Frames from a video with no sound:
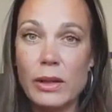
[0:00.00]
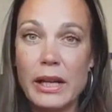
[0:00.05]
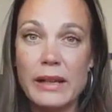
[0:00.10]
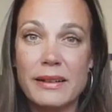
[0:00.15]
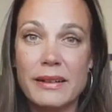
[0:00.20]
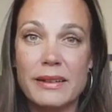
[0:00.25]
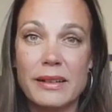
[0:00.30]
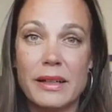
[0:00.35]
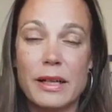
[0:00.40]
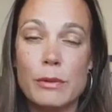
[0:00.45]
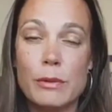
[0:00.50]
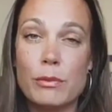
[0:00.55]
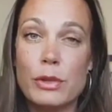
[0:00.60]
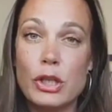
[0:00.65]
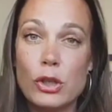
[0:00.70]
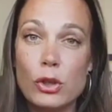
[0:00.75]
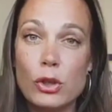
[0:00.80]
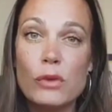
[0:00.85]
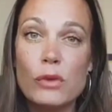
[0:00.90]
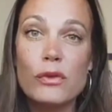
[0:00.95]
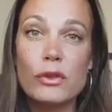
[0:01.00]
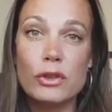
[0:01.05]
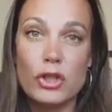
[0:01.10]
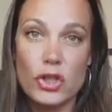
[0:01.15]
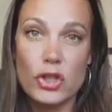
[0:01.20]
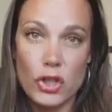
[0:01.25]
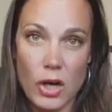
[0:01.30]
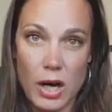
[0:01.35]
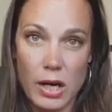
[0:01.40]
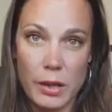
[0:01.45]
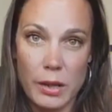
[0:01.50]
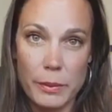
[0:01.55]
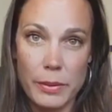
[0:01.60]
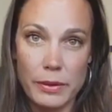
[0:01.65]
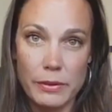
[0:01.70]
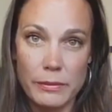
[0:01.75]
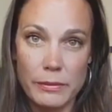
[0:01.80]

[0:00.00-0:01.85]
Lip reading: has done a beautiful job